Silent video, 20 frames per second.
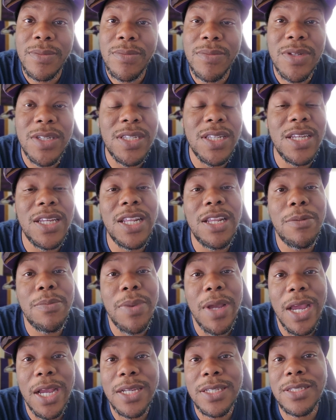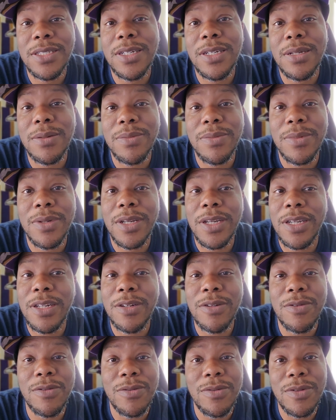But then he backs up
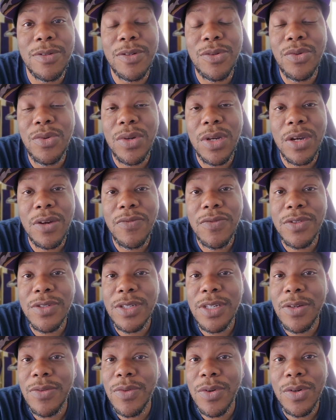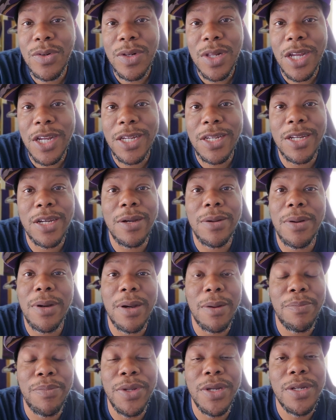and do cover zero like
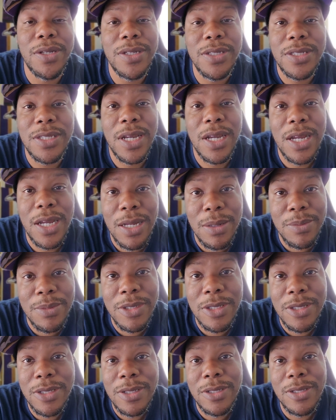a billion times.